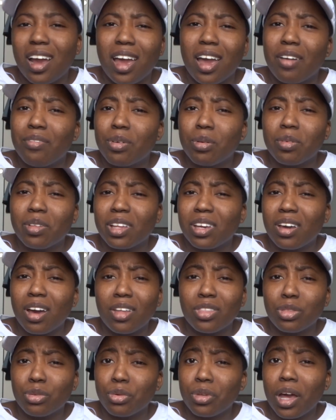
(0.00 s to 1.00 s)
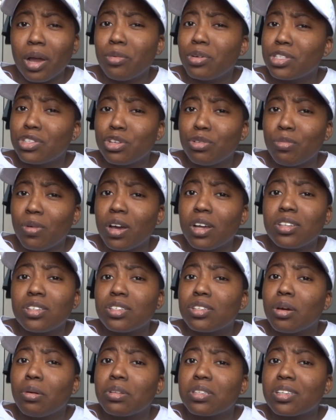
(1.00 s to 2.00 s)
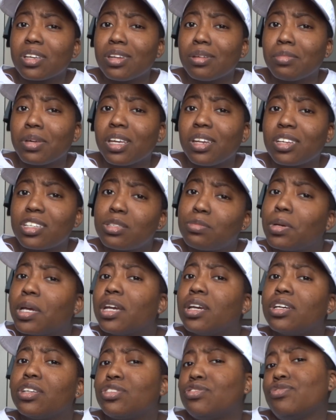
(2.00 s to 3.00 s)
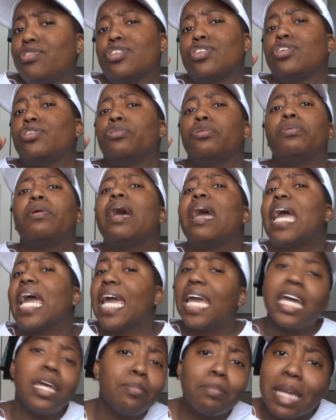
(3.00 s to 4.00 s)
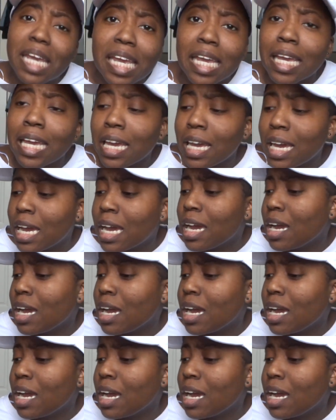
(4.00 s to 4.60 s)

I haven't really gone through that one too much, so it's gonna be an experience for you and me.